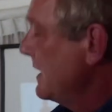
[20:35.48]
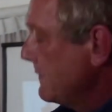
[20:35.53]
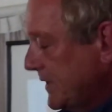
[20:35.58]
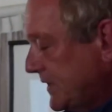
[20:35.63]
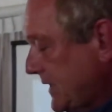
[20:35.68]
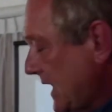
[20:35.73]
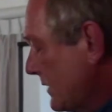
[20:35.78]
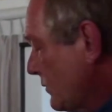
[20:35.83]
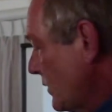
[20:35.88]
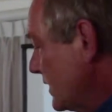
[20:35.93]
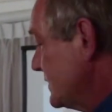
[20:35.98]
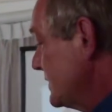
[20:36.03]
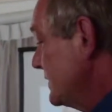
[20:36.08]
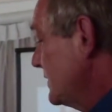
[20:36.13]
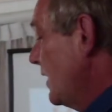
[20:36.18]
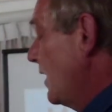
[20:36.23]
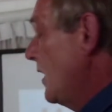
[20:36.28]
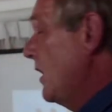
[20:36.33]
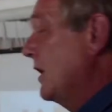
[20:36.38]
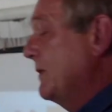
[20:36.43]
But that wasn't
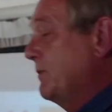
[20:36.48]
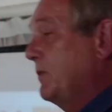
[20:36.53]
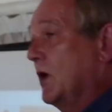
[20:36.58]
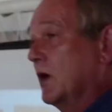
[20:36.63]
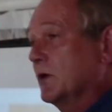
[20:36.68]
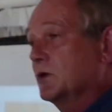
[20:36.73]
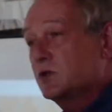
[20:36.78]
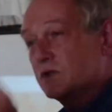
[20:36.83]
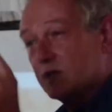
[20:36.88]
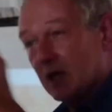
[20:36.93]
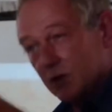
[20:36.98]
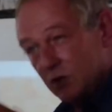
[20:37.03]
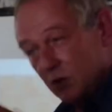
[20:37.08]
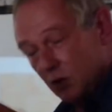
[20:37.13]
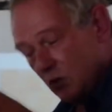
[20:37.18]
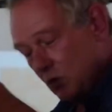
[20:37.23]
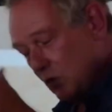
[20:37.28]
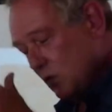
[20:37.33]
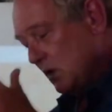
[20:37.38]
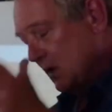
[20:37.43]
the hard part because I
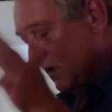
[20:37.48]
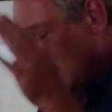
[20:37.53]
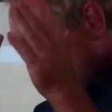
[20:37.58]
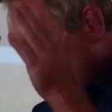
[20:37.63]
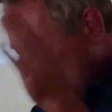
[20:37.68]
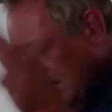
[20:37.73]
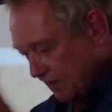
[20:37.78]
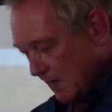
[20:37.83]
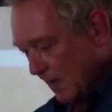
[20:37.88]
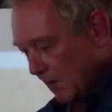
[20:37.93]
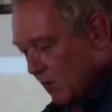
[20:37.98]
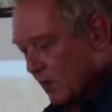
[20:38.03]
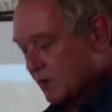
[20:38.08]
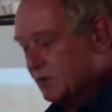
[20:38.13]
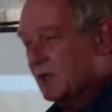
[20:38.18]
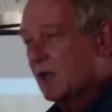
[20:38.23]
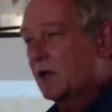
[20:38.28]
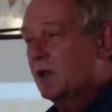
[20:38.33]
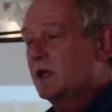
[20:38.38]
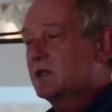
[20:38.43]
knew they were
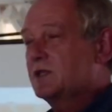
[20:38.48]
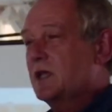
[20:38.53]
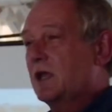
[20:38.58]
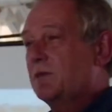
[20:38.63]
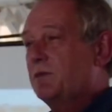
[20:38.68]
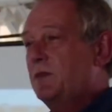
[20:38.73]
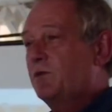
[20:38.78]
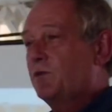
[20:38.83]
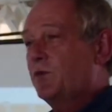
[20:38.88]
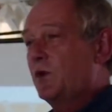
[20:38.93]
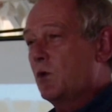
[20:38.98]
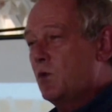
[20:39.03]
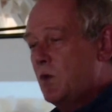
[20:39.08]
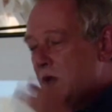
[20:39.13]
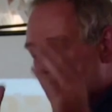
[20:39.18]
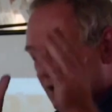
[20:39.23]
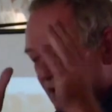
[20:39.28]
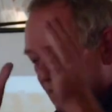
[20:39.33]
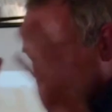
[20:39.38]
going to take me for a week.